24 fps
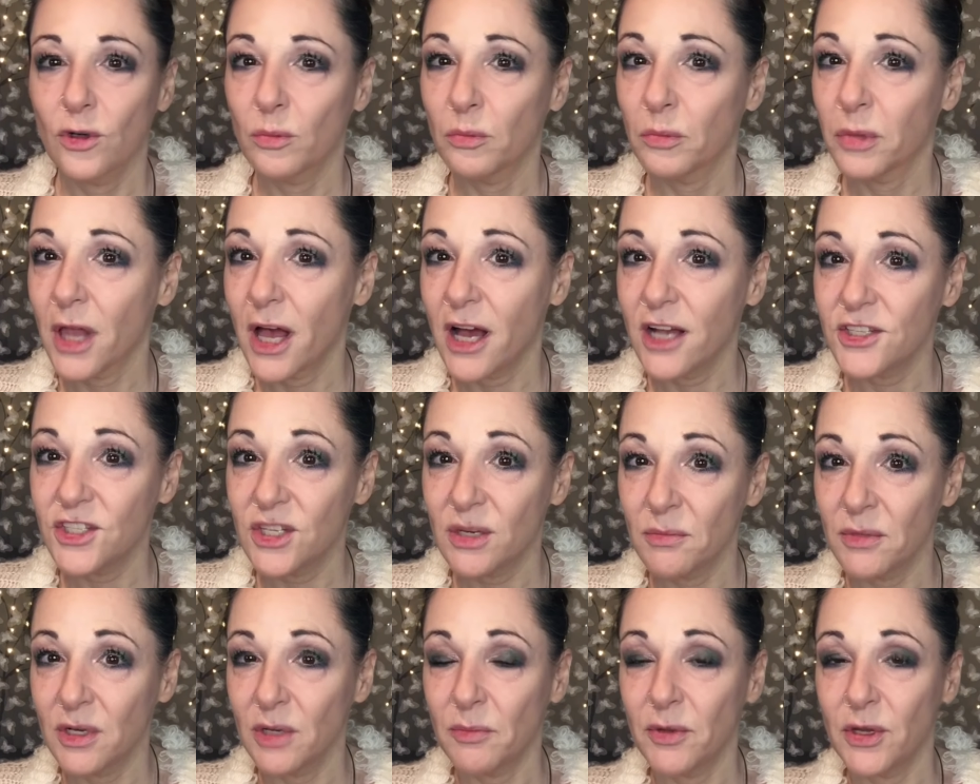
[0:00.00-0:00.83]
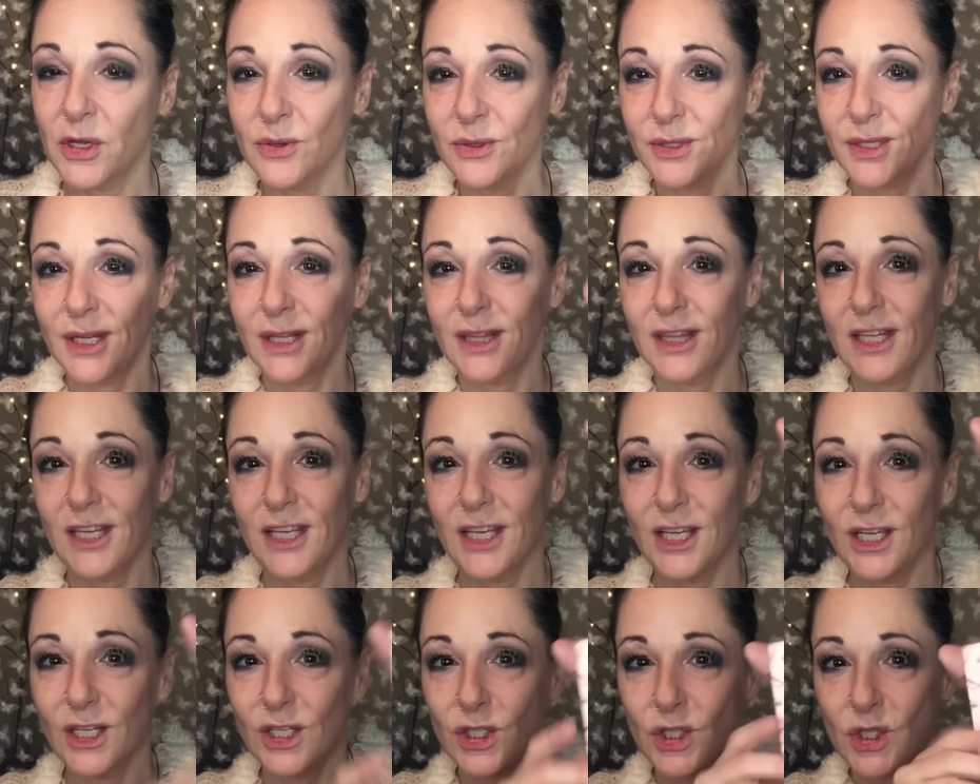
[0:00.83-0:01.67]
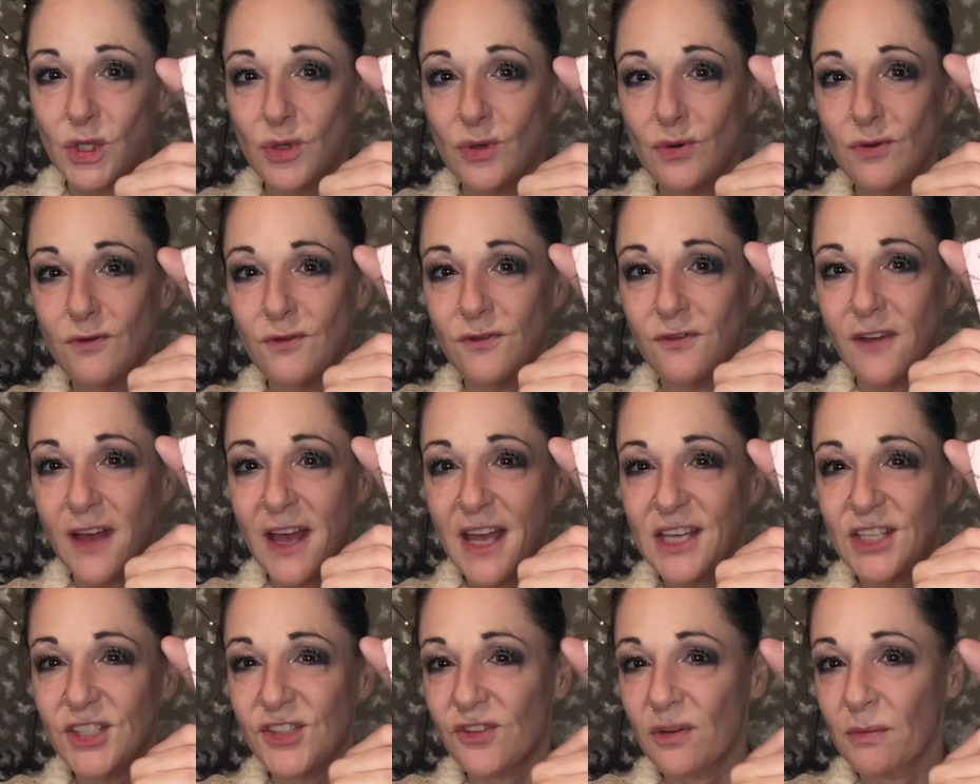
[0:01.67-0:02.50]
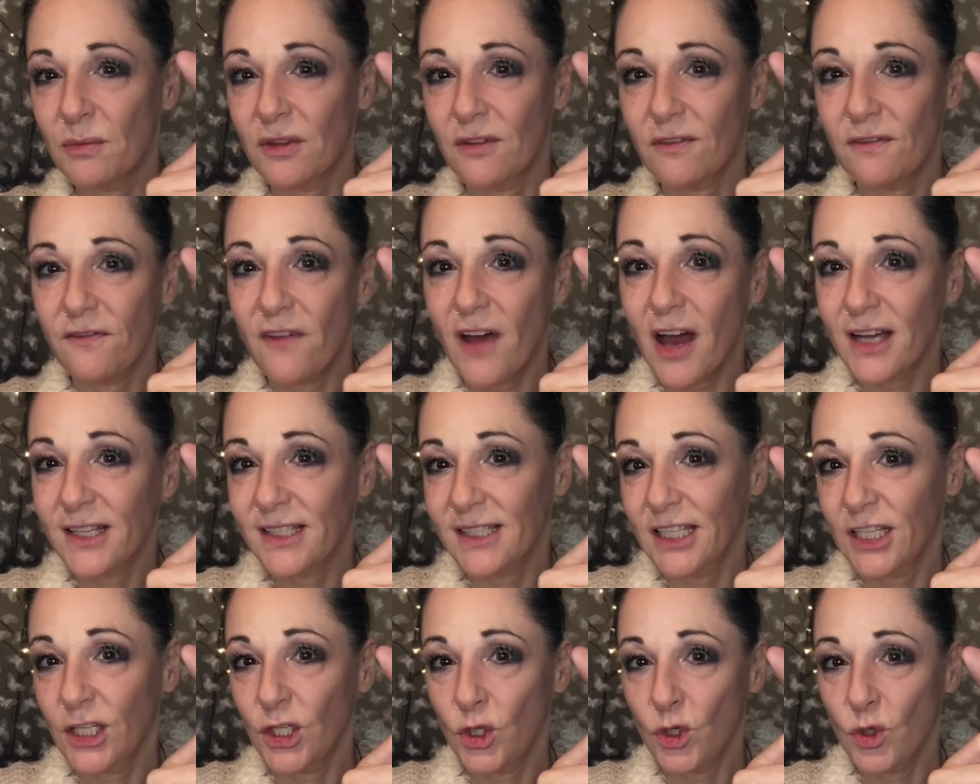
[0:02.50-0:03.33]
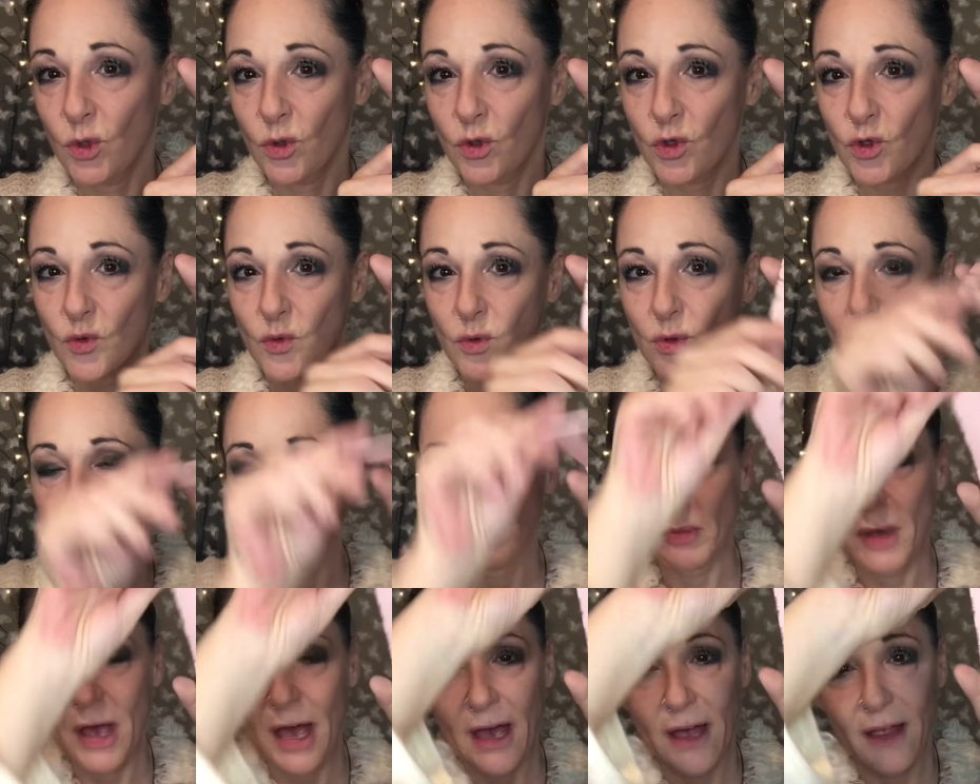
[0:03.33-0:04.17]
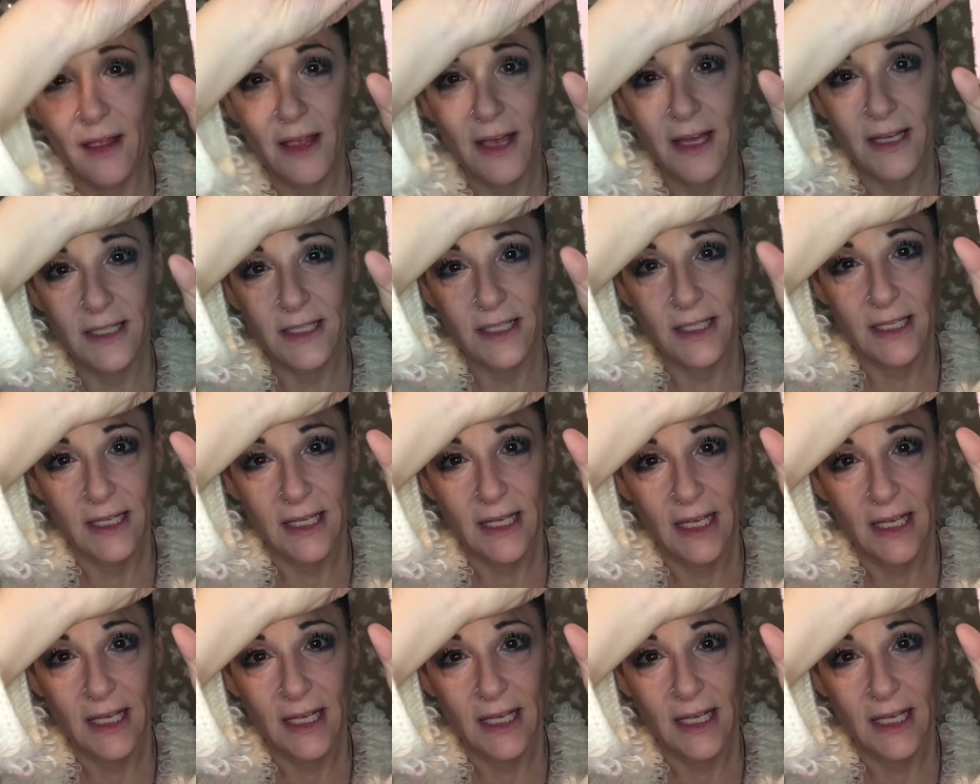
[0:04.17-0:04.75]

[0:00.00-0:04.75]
blush, I'm going to be using the Too Faced from the Foxy Neutrals palette.